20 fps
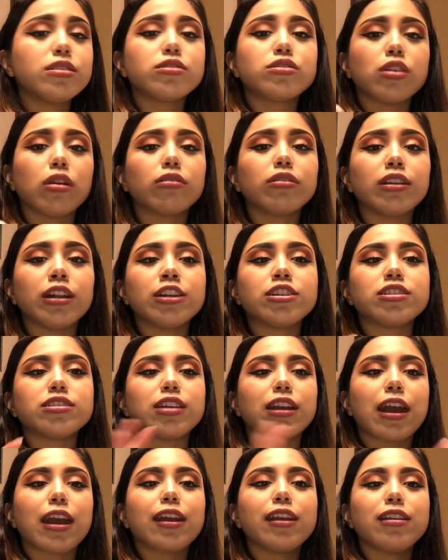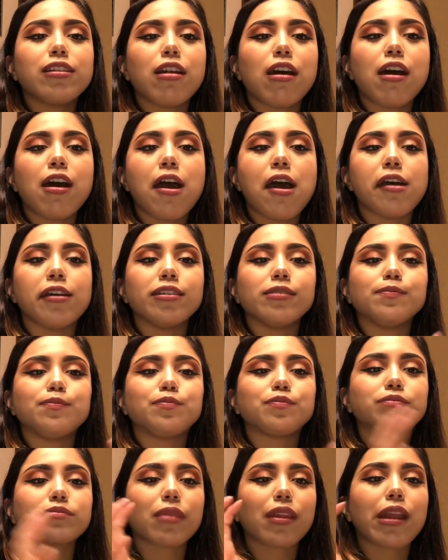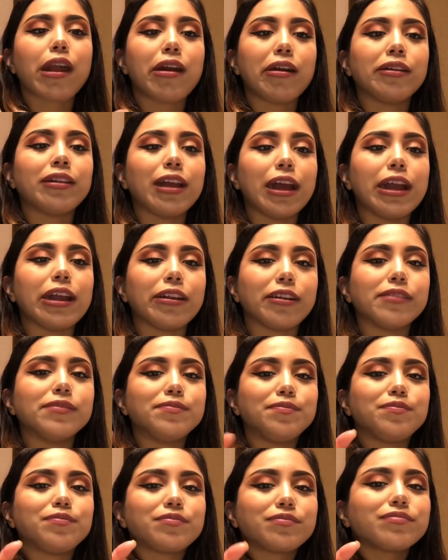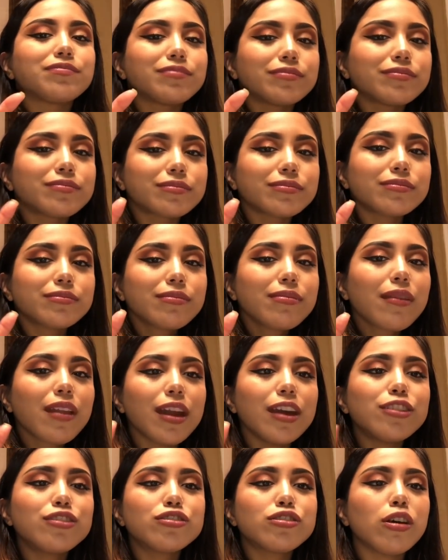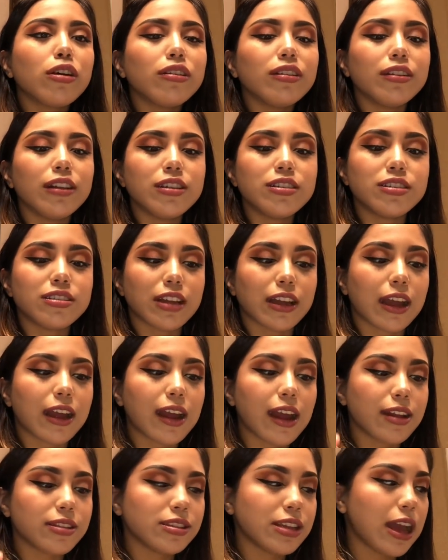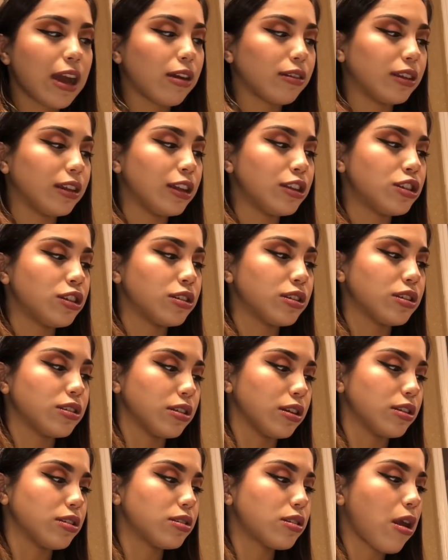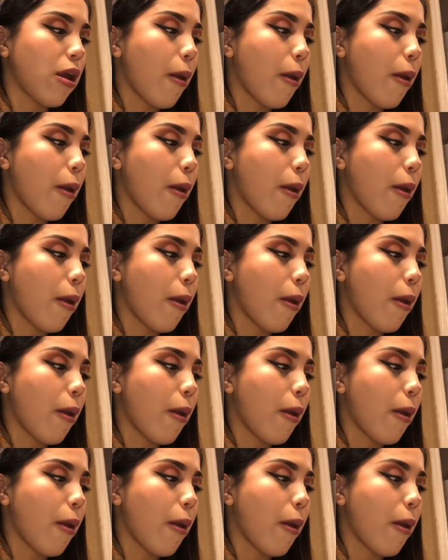is so delicious. Like I cannot, like, it's so delicious. Like I can't say how delicious it is.